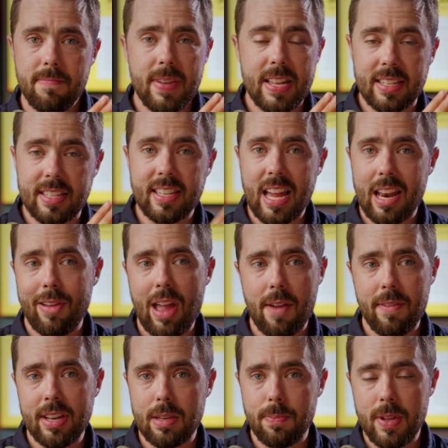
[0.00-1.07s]
Instead of
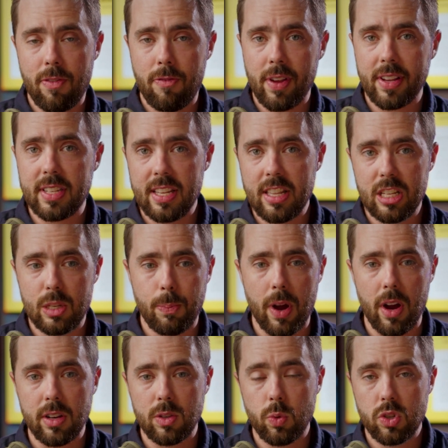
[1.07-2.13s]
having to be fixing these bugs,